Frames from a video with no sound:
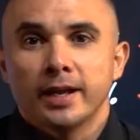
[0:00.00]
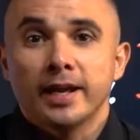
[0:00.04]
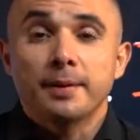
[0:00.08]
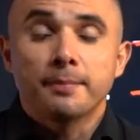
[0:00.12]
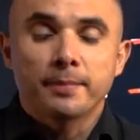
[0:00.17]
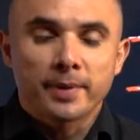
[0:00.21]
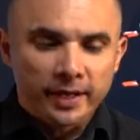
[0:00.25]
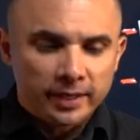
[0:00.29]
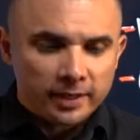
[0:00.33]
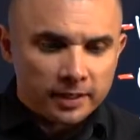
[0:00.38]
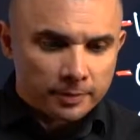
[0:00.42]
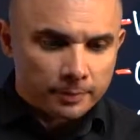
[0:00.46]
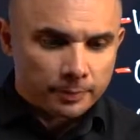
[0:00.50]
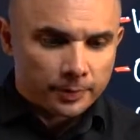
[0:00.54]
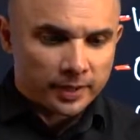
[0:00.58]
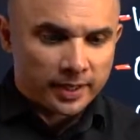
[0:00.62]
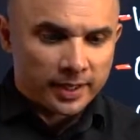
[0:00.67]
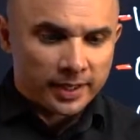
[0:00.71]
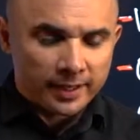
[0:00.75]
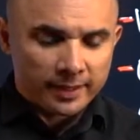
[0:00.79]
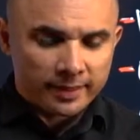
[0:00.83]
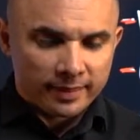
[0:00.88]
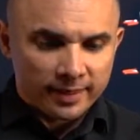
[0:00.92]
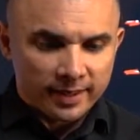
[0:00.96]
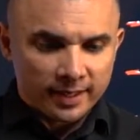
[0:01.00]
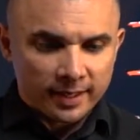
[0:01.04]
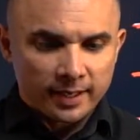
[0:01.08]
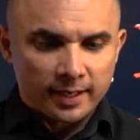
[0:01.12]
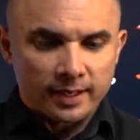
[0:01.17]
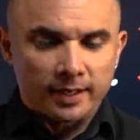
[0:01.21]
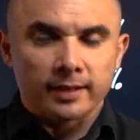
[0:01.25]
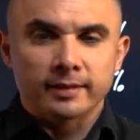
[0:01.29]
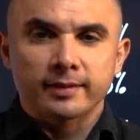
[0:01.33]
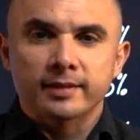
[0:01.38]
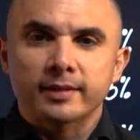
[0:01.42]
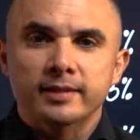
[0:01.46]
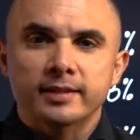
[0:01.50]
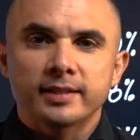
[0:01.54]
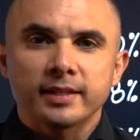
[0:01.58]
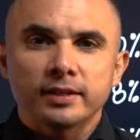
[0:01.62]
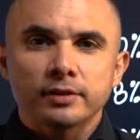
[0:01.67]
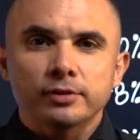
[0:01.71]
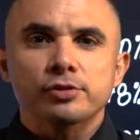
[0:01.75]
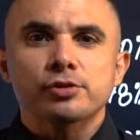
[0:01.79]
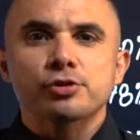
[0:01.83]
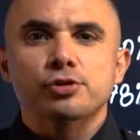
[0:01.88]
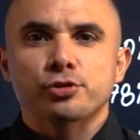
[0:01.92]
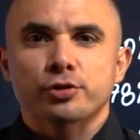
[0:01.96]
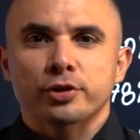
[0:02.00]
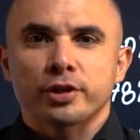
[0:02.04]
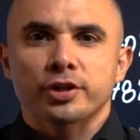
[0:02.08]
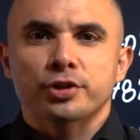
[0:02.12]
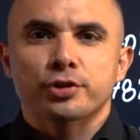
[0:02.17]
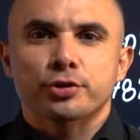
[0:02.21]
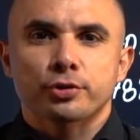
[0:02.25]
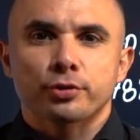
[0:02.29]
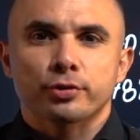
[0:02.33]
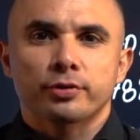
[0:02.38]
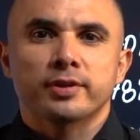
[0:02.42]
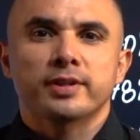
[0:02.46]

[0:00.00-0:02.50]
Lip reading: In my company, the deal structure,